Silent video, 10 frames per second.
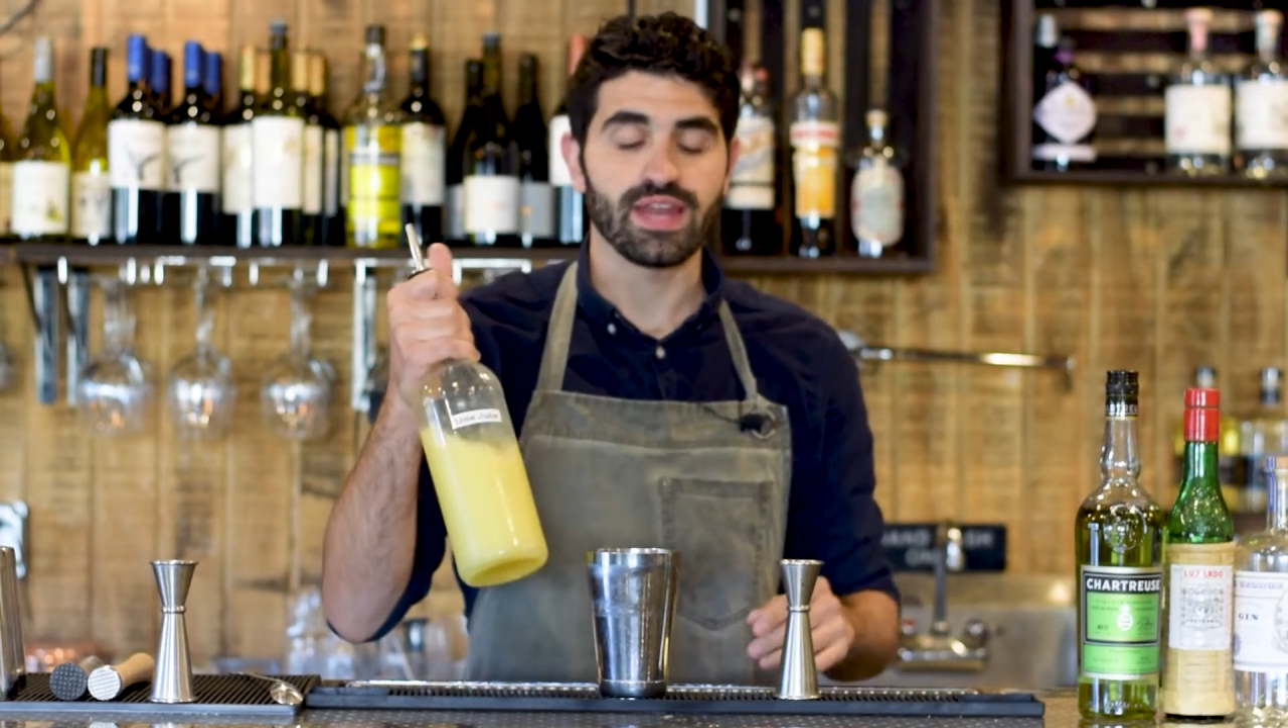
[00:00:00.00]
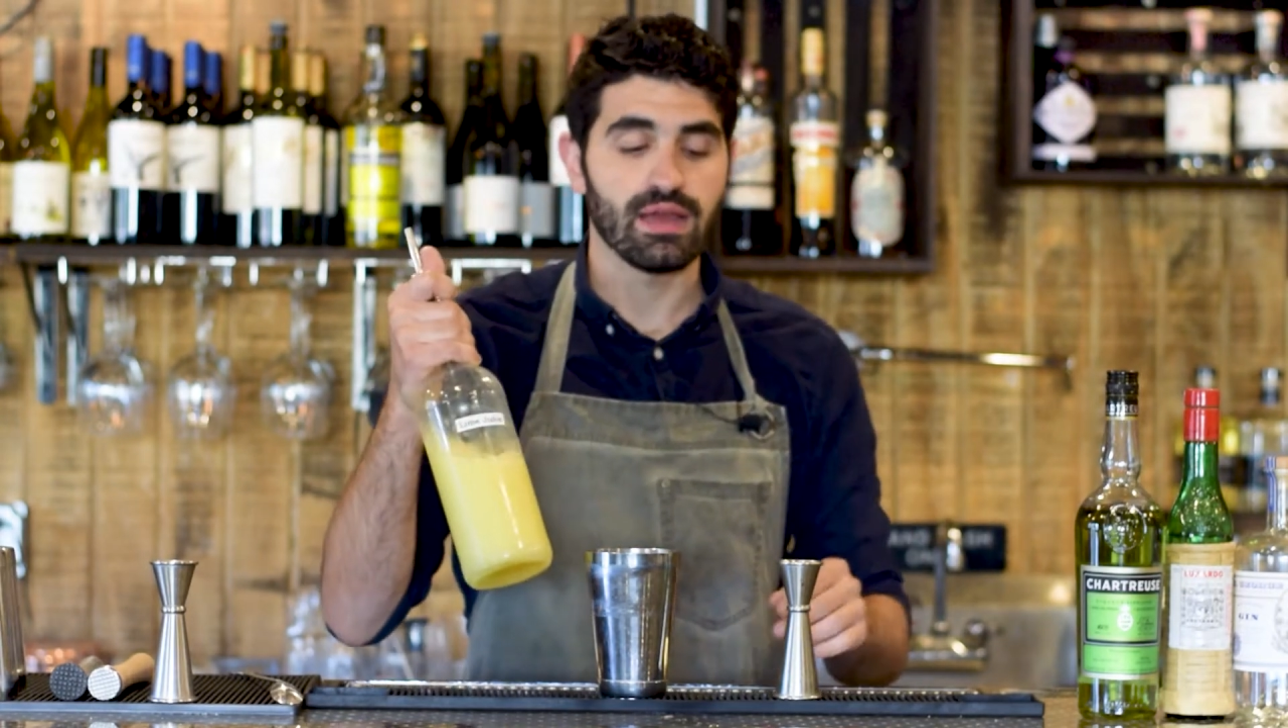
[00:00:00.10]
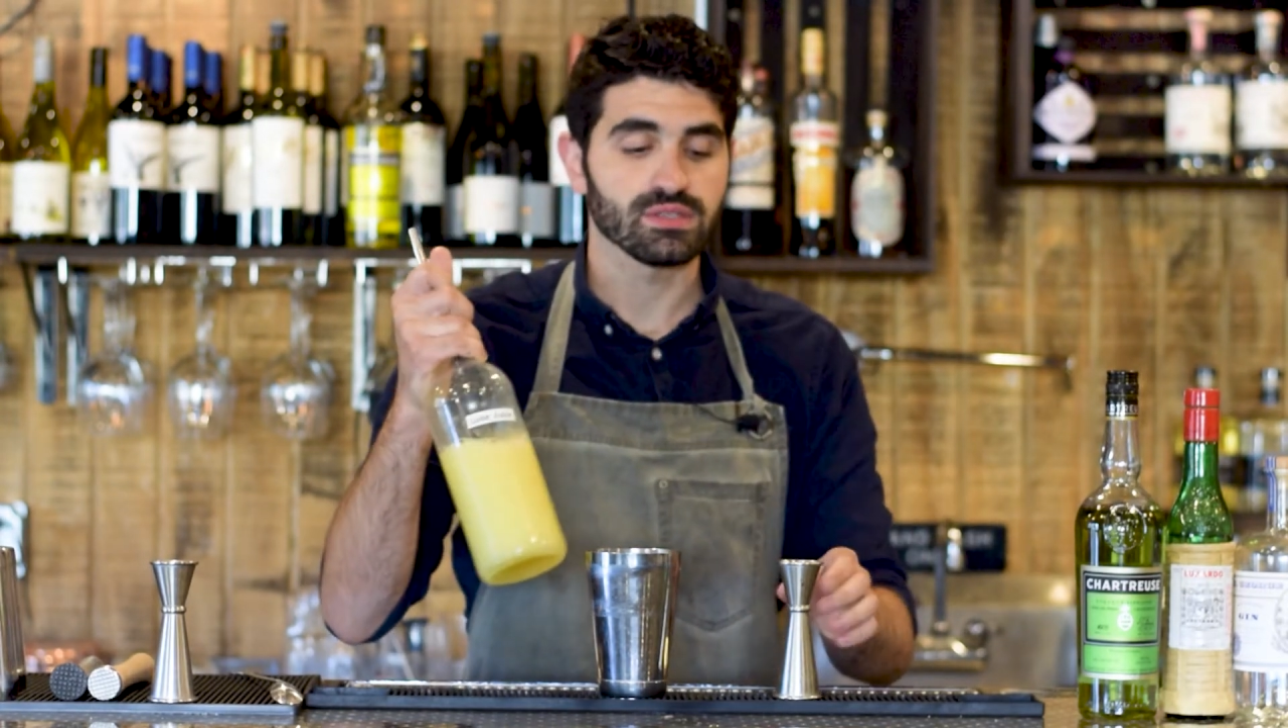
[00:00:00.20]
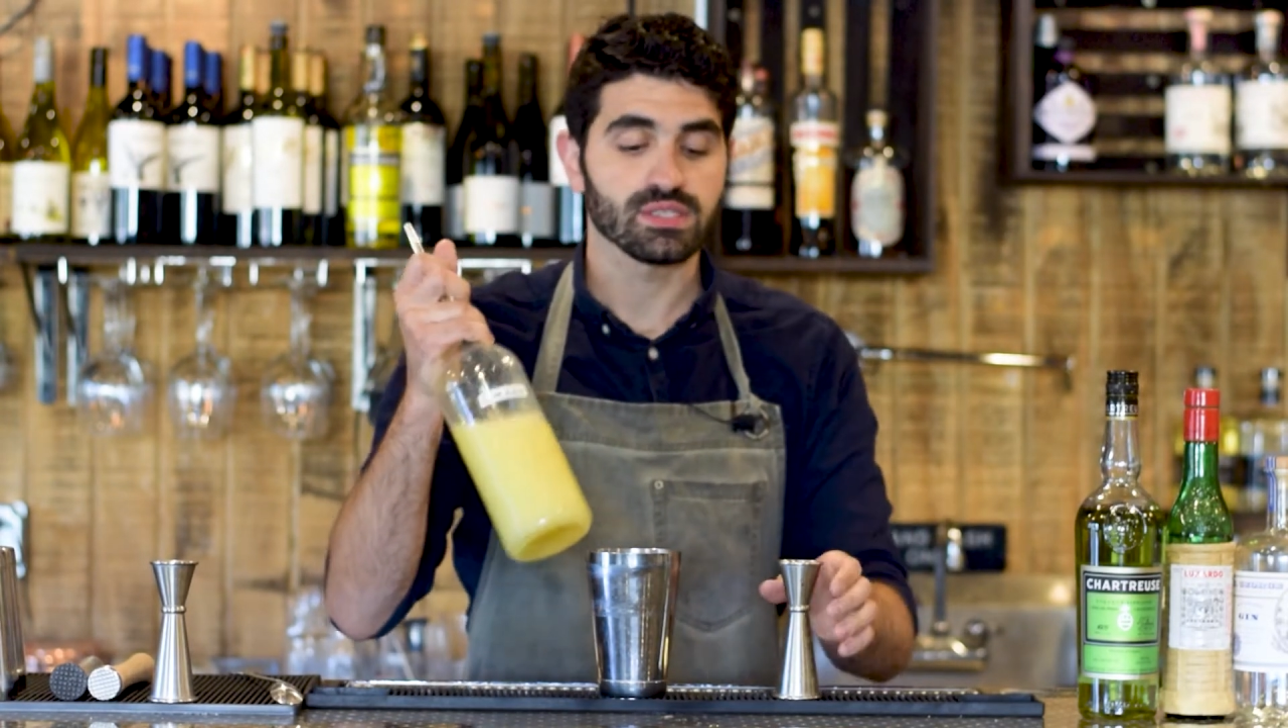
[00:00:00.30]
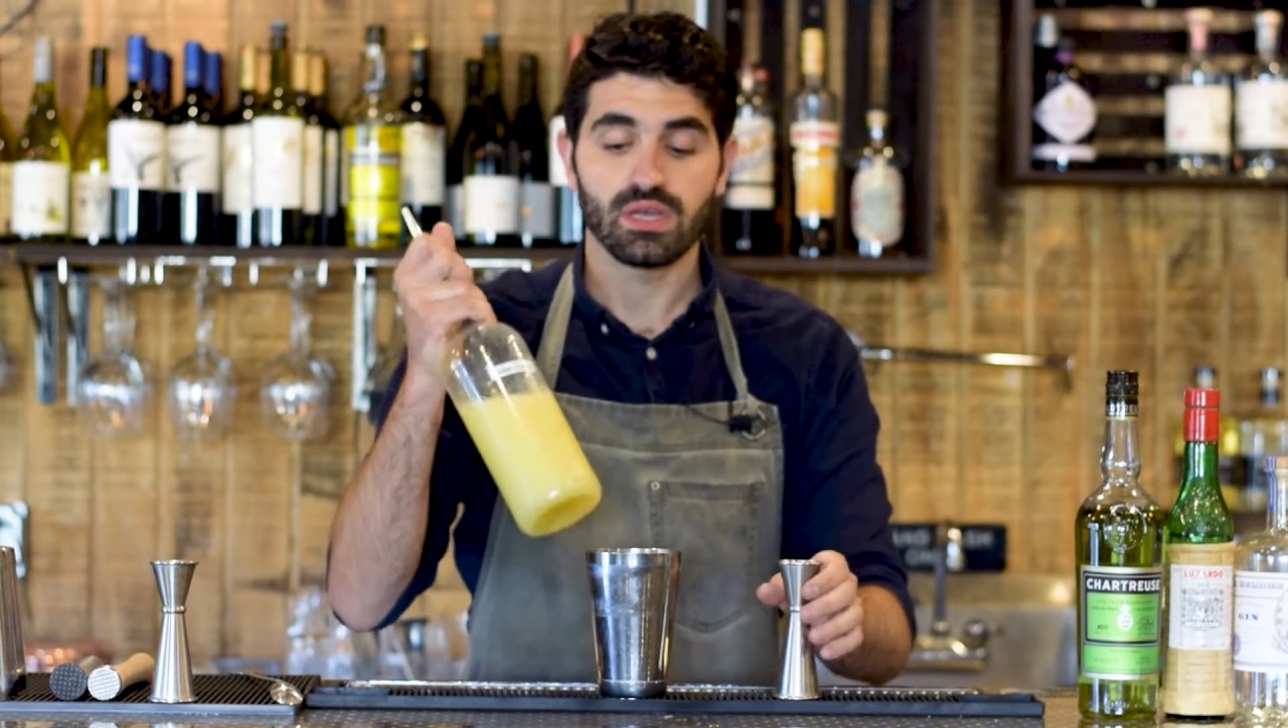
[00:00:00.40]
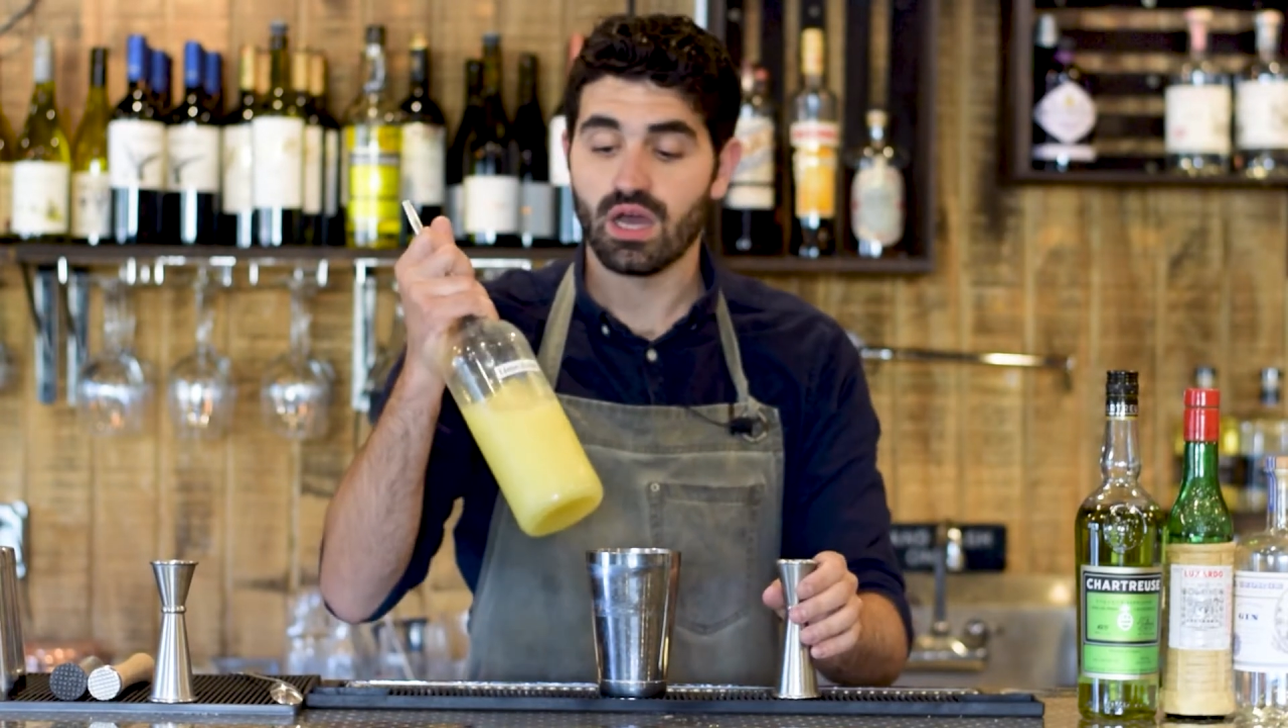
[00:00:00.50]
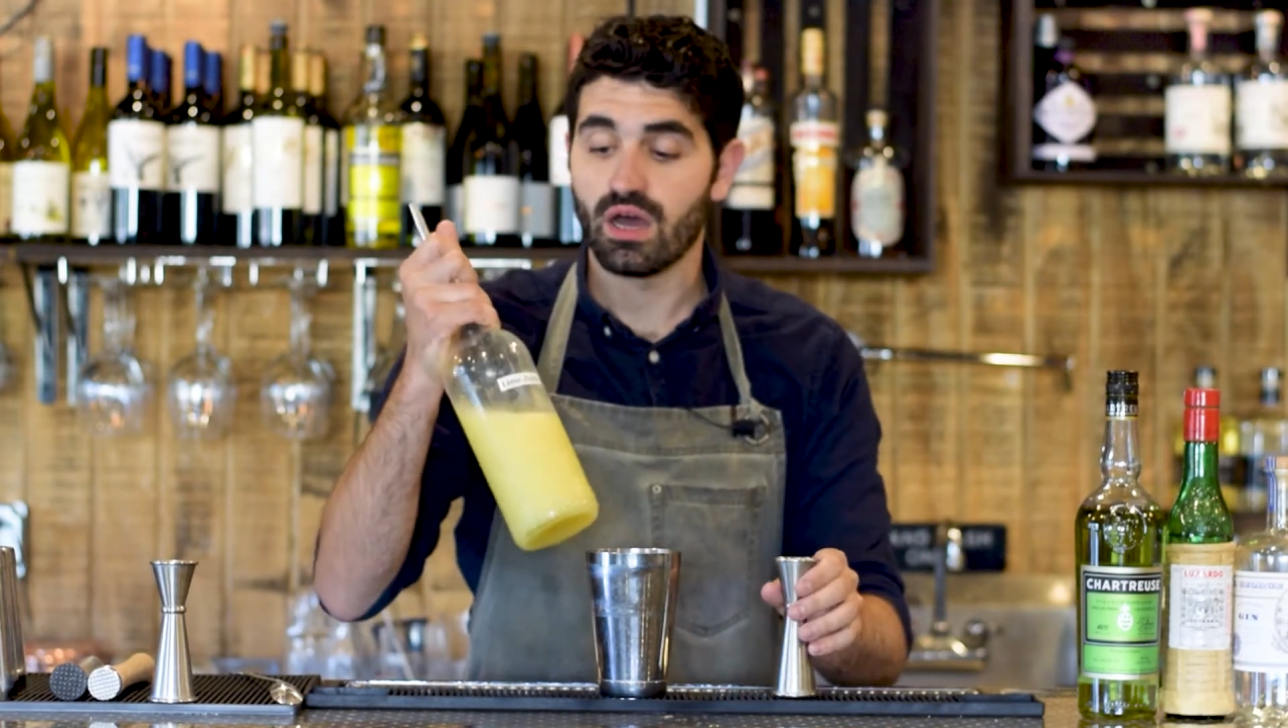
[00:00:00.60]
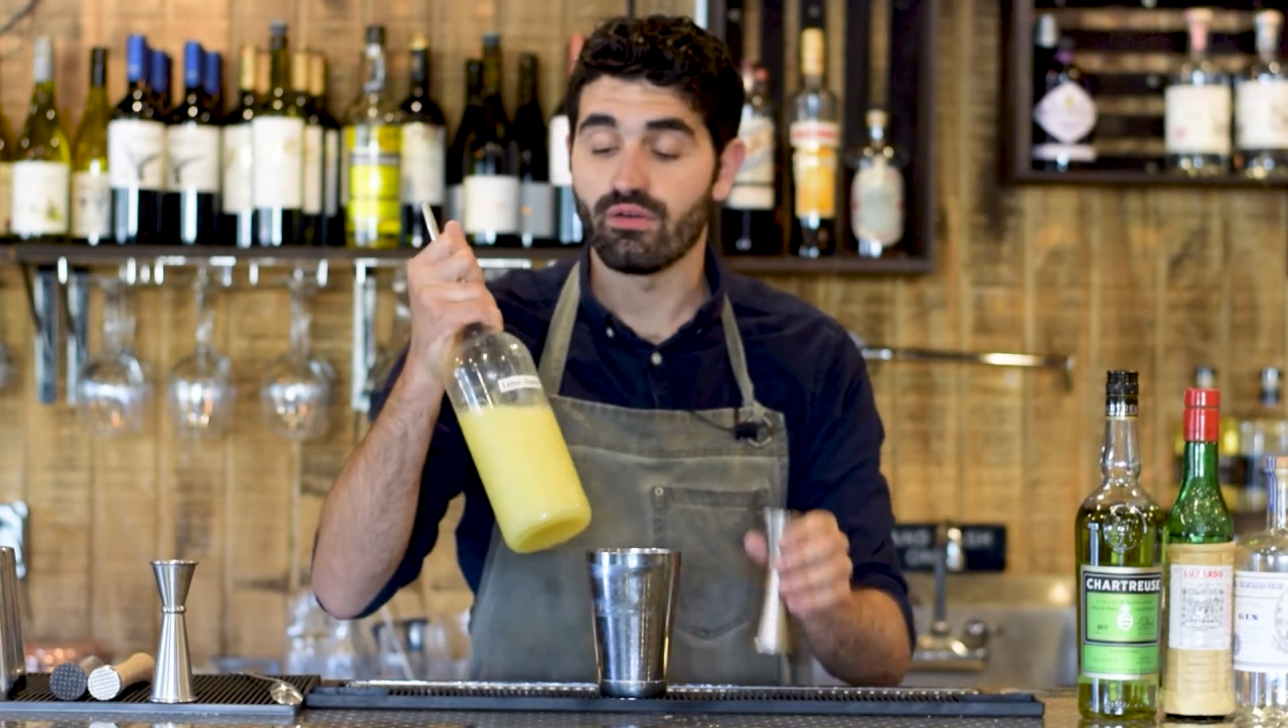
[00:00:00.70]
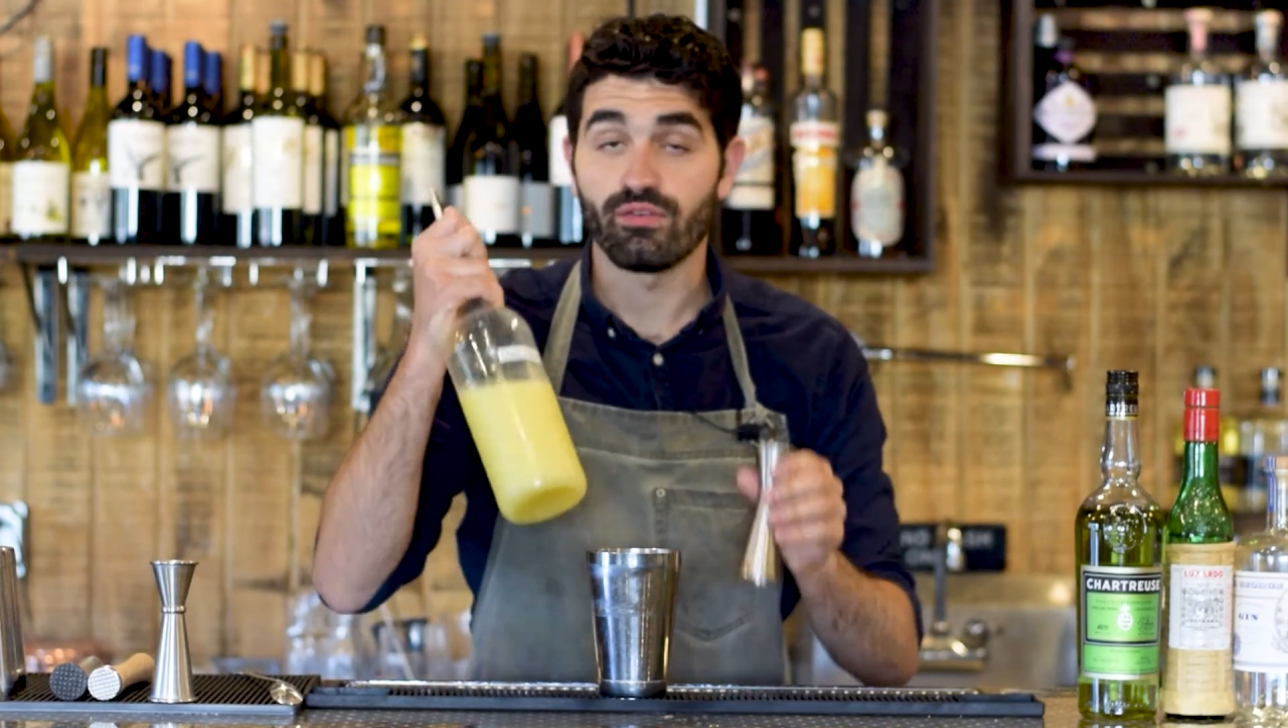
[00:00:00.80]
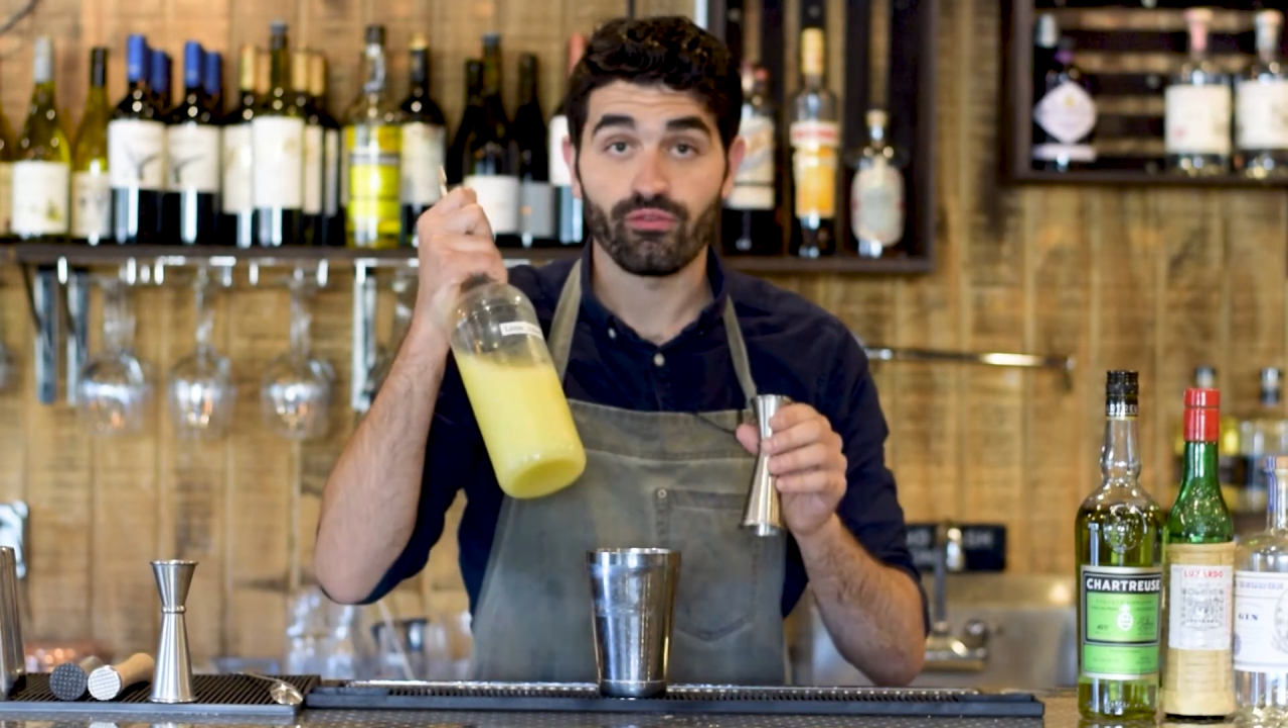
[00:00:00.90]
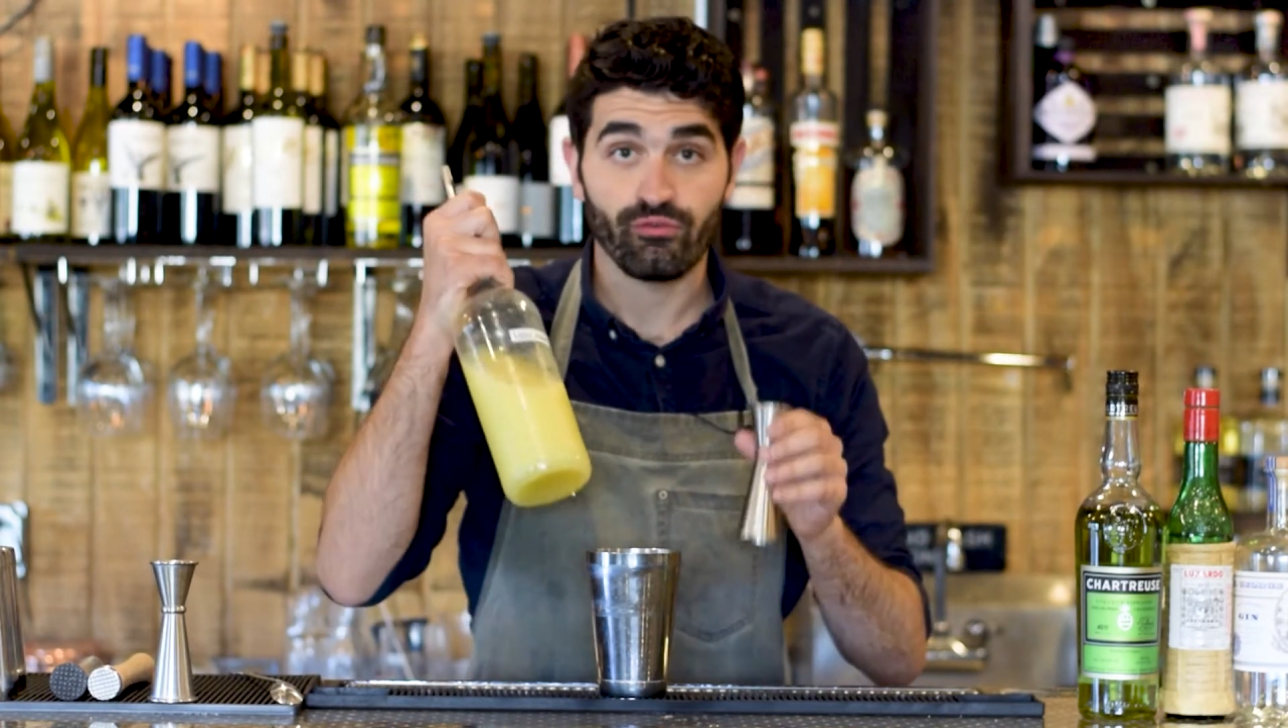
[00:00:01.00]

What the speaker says: ounce of